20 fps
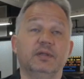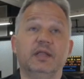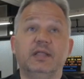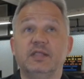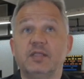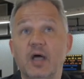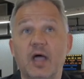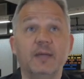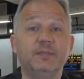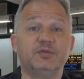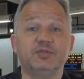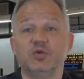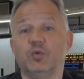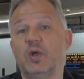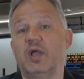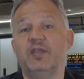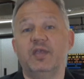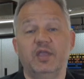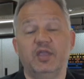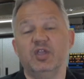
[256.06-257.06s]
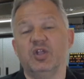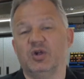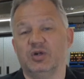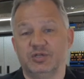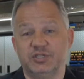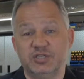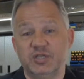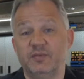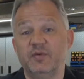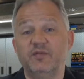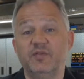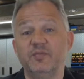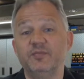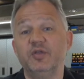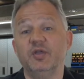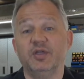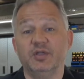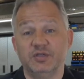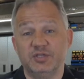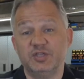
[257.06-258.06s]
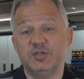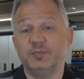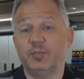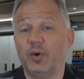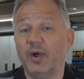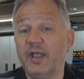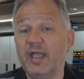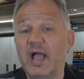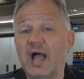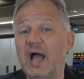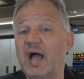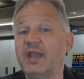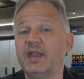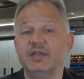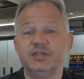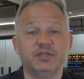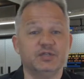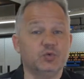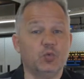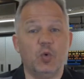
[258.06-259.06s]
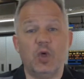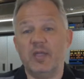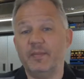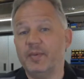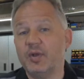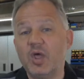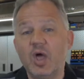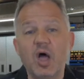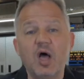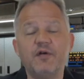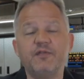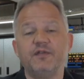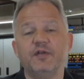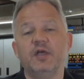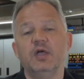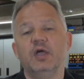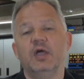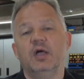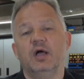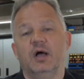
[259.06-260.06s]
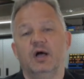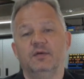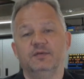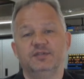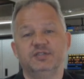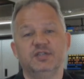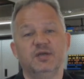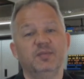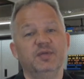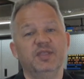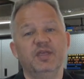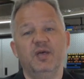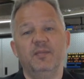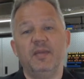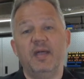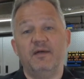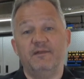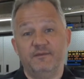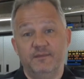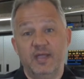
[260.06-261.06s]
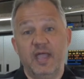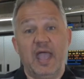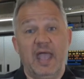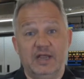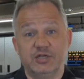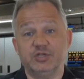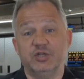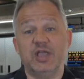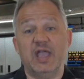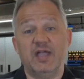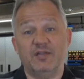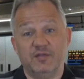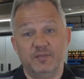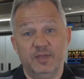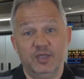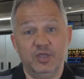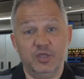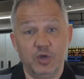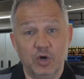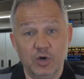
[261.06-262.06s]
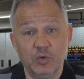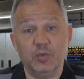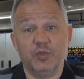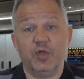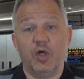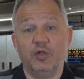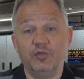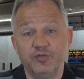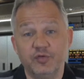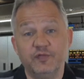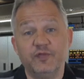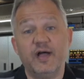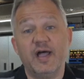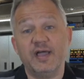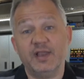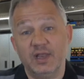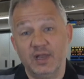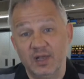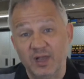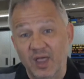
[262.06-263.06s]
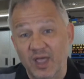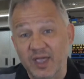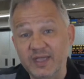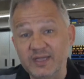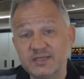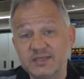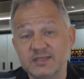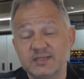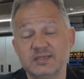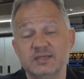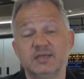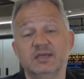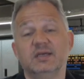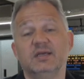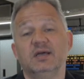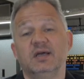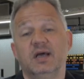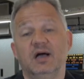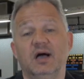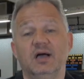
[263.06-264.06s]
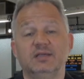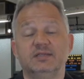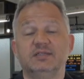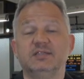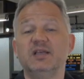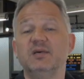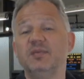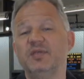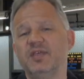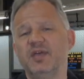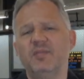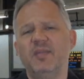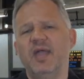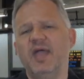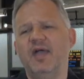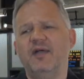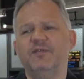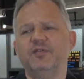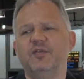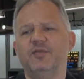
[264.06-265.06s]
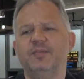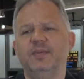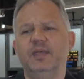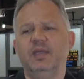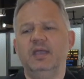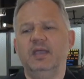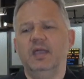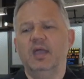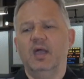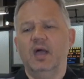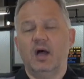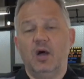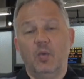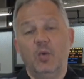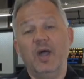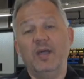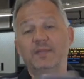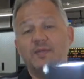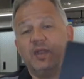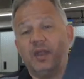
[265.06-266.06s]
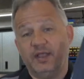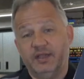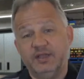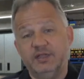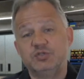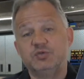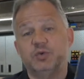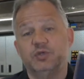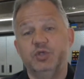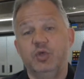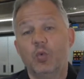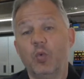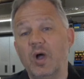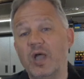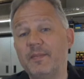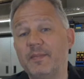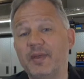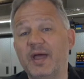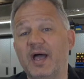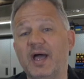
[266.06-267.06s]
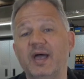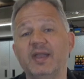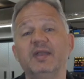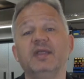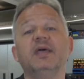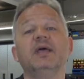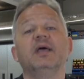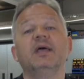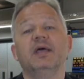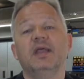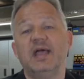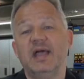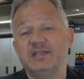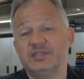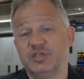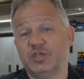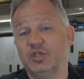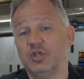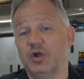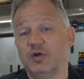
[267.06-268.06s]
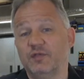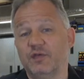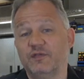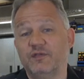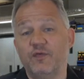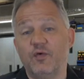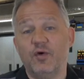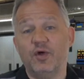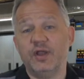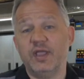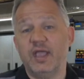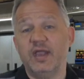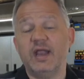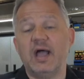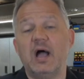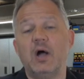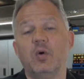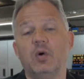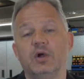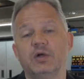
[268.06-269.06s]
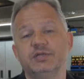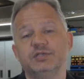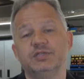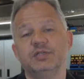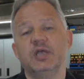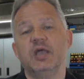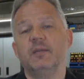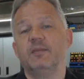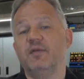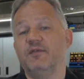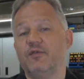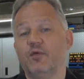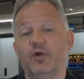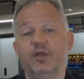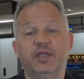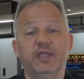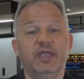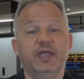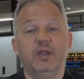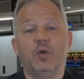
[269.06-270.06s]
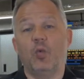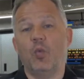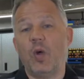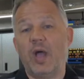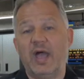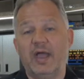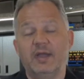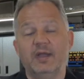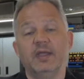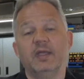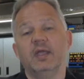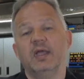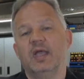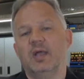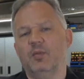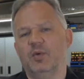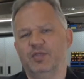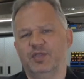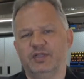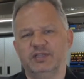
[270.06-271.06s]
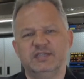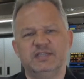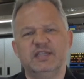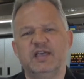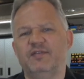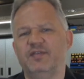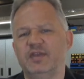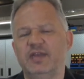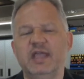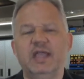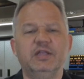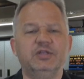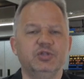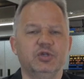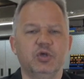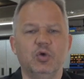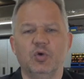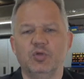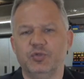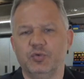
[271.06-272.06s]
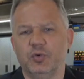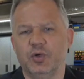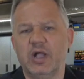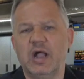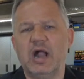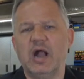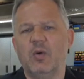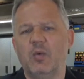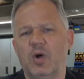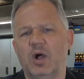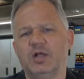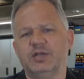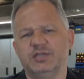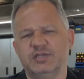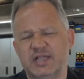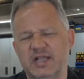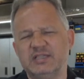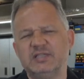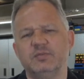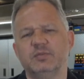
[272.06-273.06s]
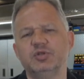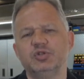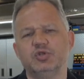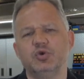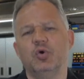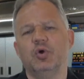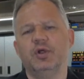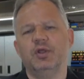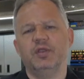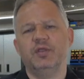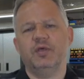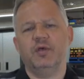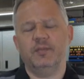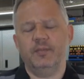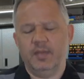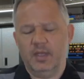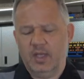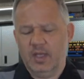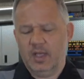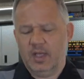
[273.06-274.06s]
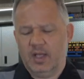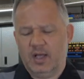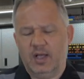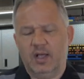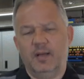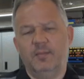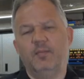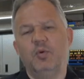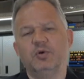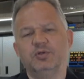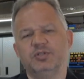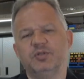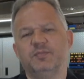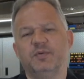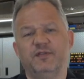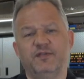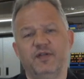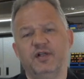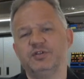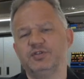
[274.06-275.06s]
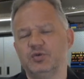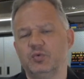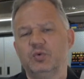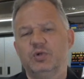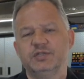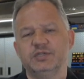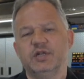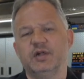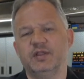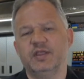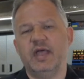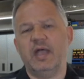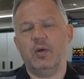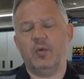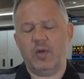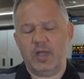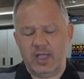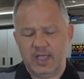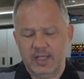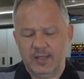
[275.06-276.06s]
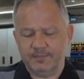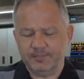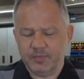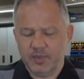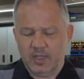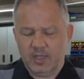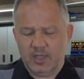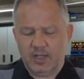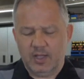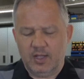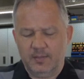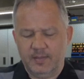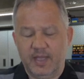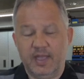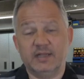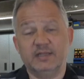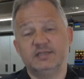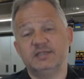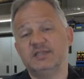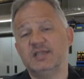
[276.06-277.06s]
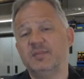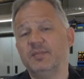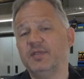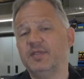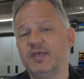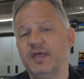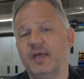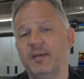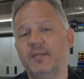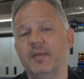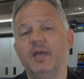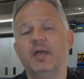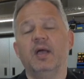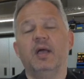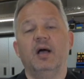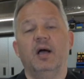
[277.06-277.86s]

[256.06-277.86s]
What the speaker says: types the way they cure. Some of them you can spray on and just wipe it off. Some of them actually had to be cured with ultraviolet lights. Some of them have to be wiped up like this one. You wipe it on, it has to cure for 48 hours before you can get it wet, and within 7 days you can go through a car wash. That's the majority of them. Most of the professional ones are that way. And some of them,